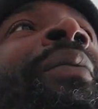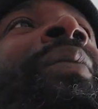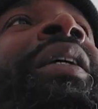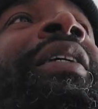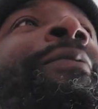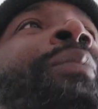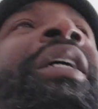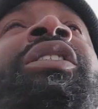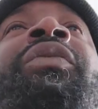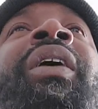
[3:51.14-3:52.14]
be
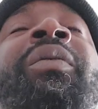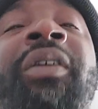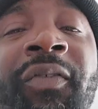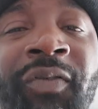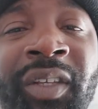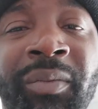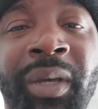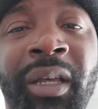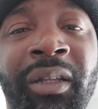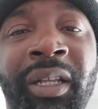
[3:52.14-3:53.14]
messing around with a
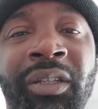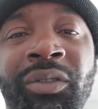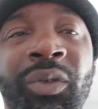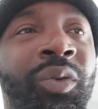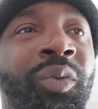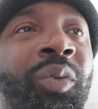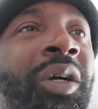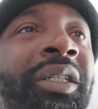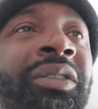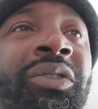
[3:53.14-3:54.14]
female that a dude
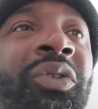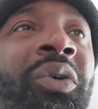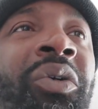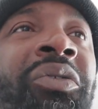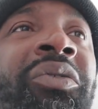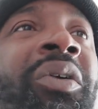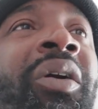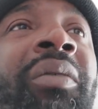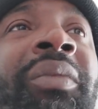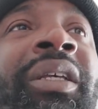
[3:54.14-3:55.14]
wants, or, you know
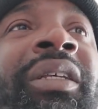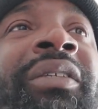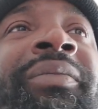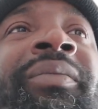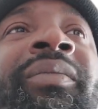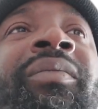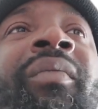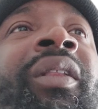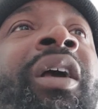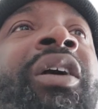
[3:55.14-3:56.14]
what I mean,
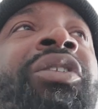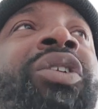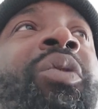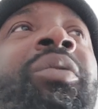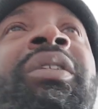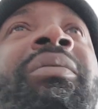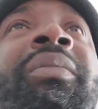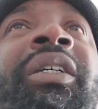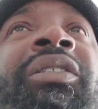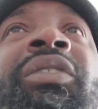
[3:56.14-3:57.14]
unknowingly
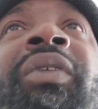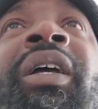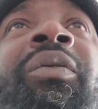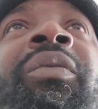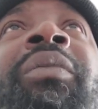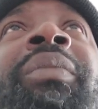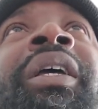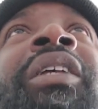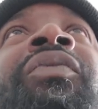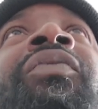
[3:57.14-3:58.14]
messing around with a man's